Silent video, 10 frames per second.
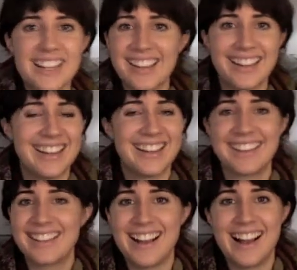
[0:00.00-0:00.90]
Like,
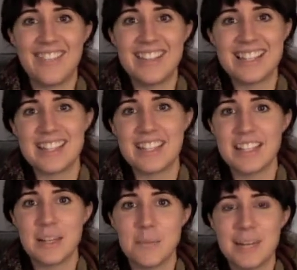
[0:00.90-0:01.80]
obviously
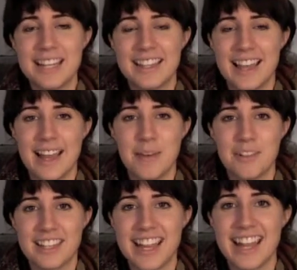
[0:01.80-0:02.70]
getting beaten in the head
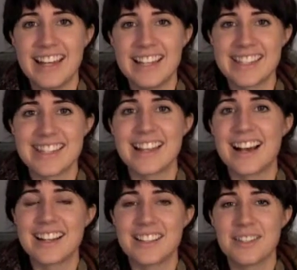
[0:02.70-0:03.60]
with a cane is
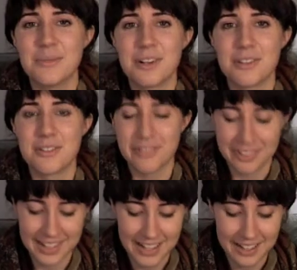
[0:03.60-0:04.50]
not a wonderful
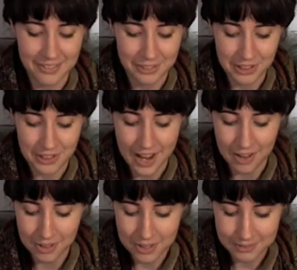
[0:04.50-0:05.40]
thing for your
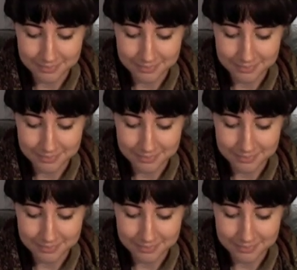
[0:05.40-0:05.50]
health.